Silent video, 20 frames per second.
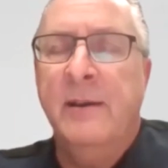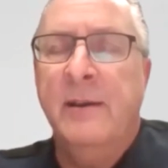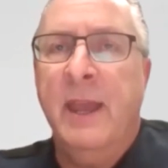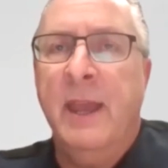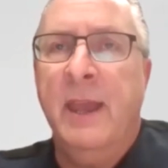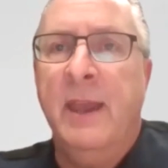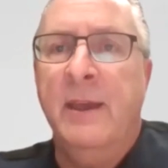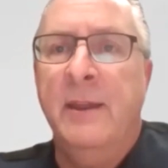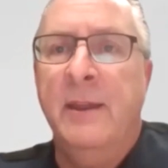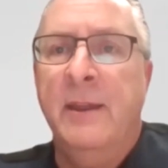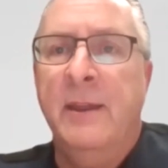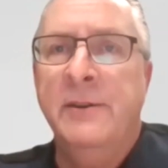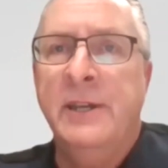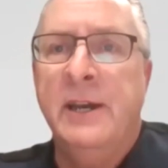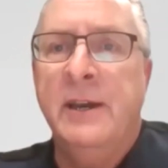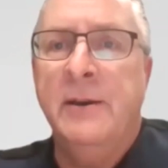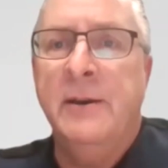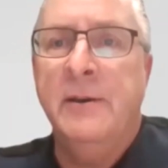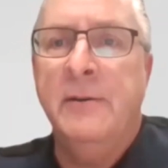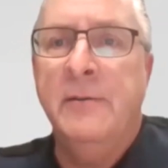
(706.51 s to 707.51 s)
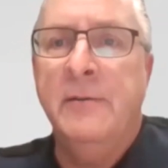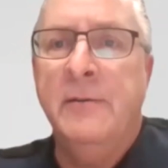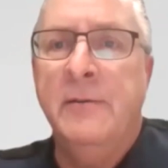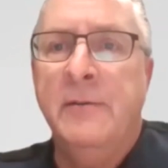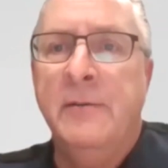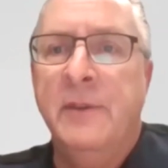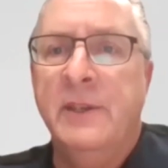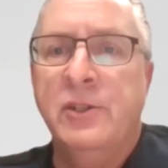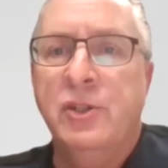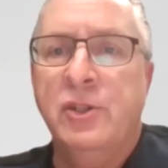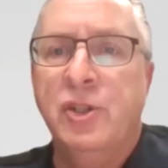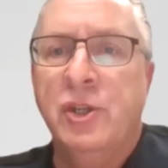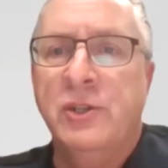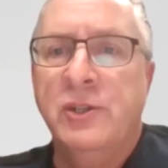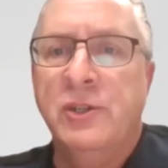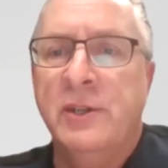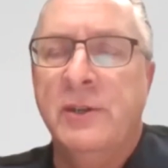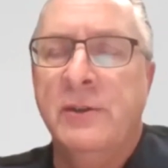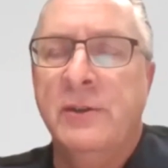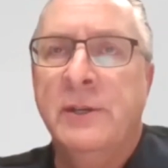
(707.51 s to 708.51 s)
and this is
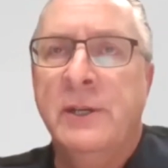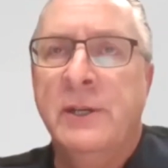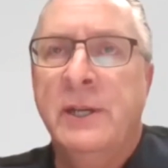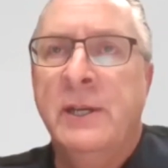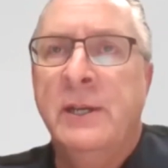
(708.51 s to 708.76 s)
just a